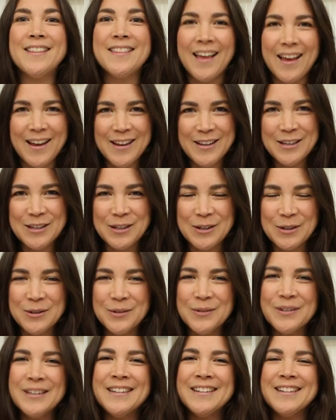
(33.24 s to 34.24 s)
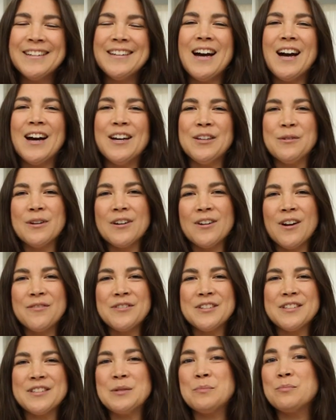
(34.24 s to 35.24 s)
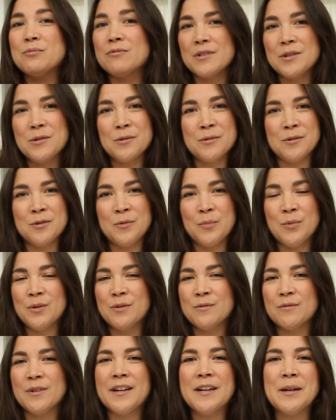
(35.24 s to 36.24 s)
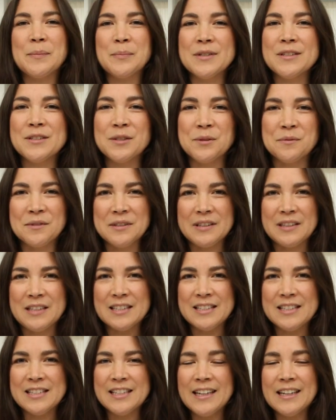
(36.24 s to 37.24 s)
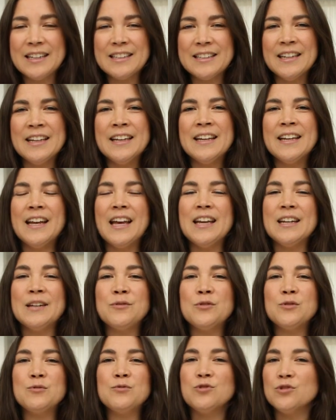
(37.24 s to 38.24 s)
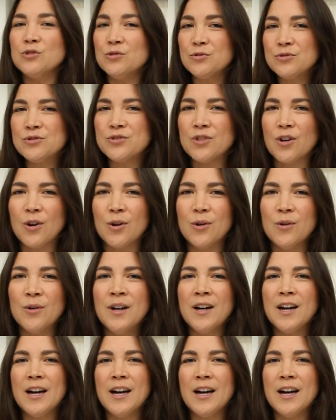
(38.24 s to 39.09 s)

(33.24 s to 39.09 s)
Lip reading: thank you. You can obviously pre-order the book right up until release date. And if you do so,